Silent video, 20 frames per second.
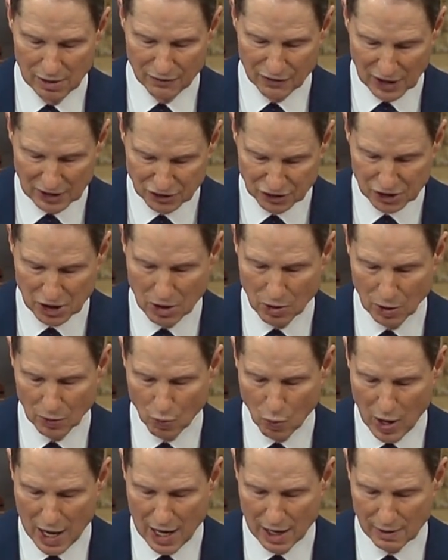They sue
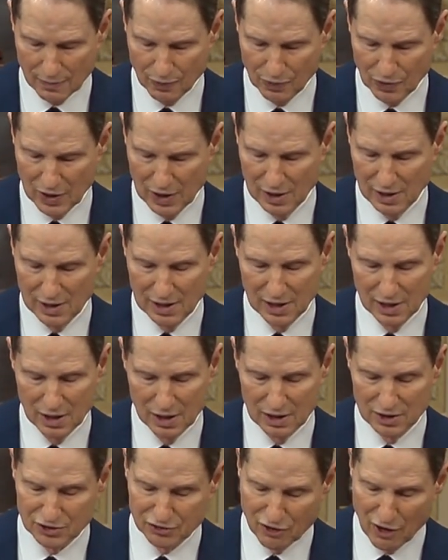and win,
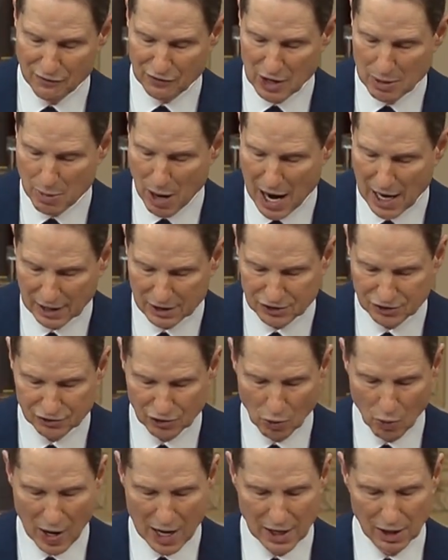it's 50 bucks
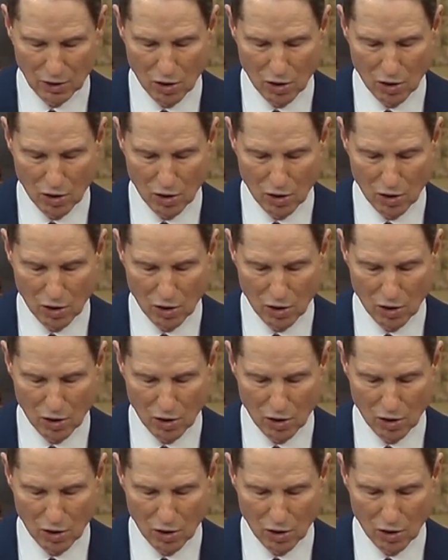for waiting